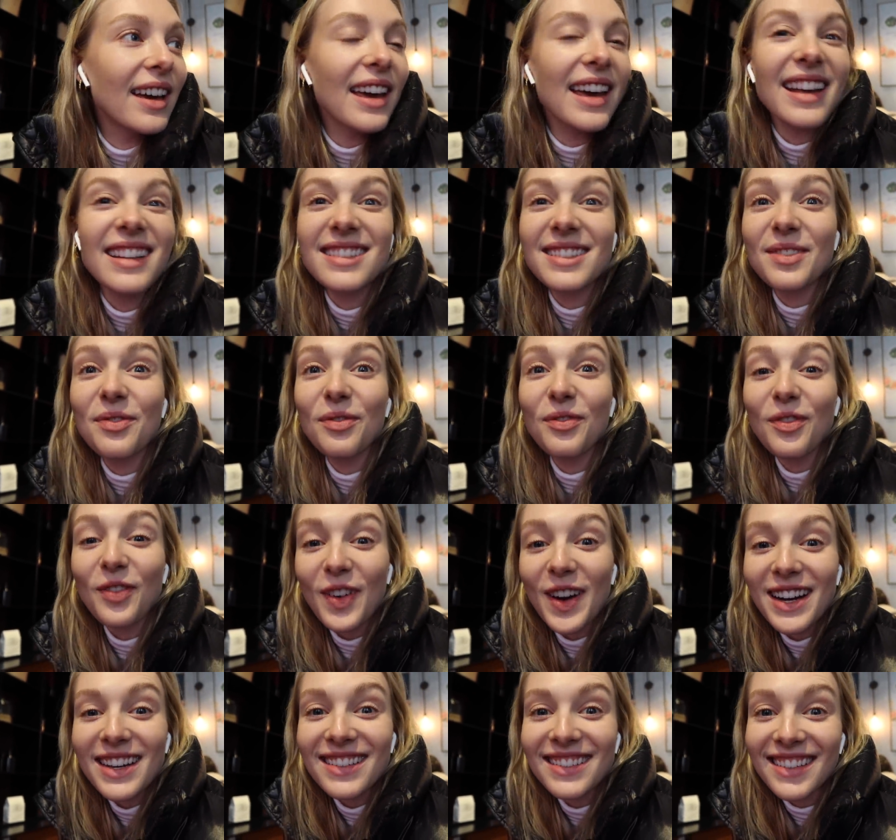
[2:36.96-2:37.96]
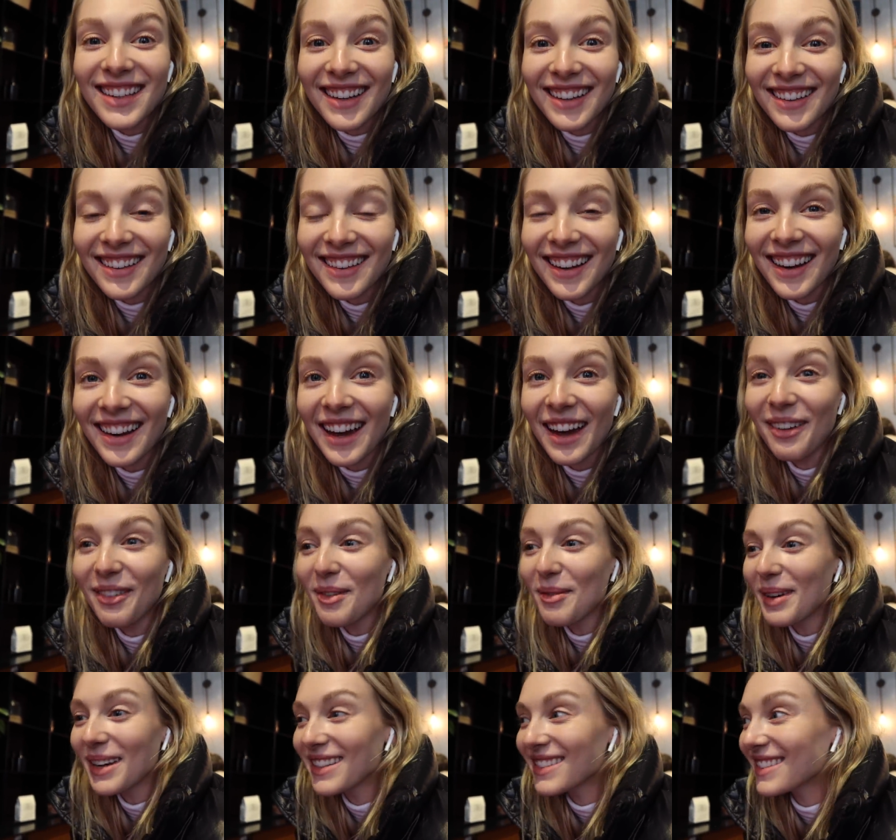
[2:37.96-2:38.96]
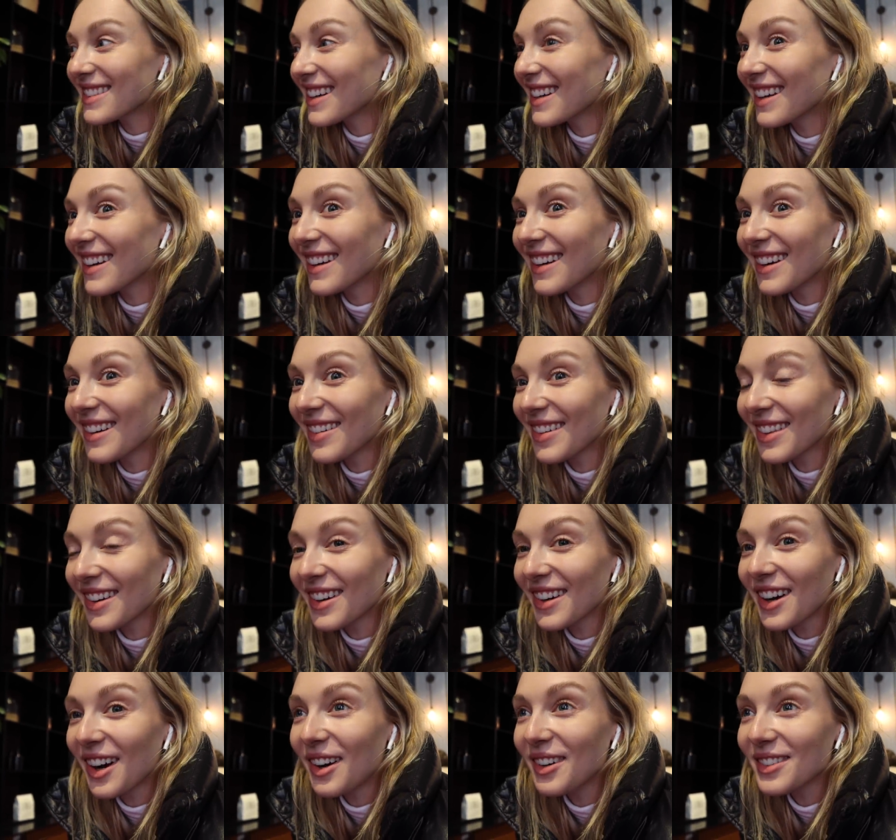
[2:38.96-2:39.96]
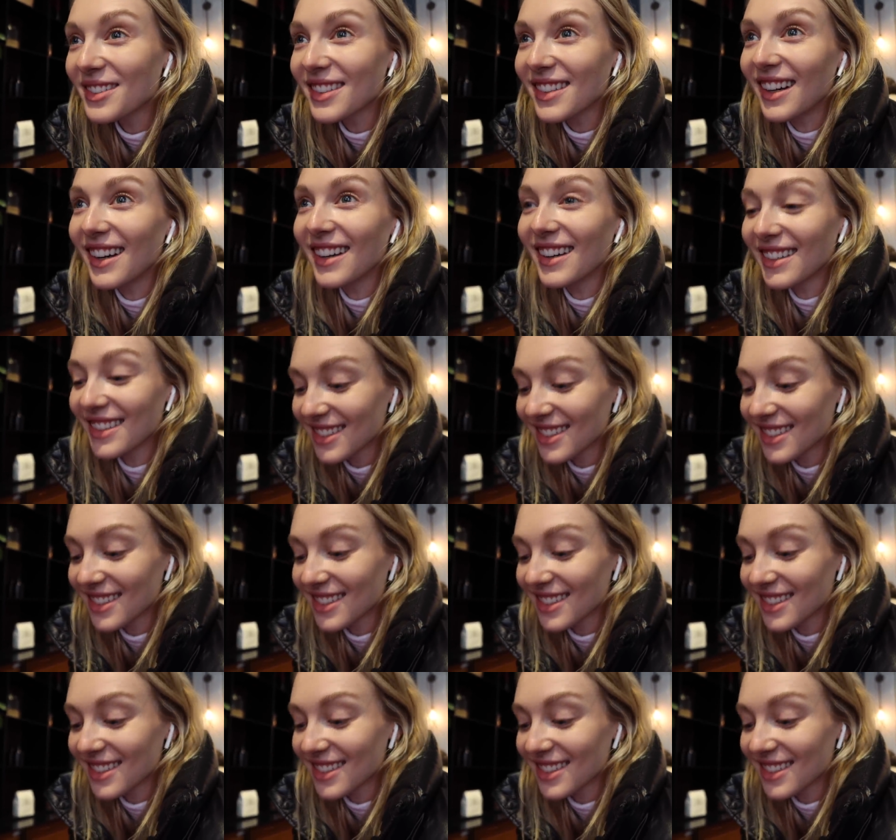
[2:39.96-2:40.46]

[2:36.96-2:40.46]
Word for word: it's so freezing. Like everybody's sitting in here with their coats on.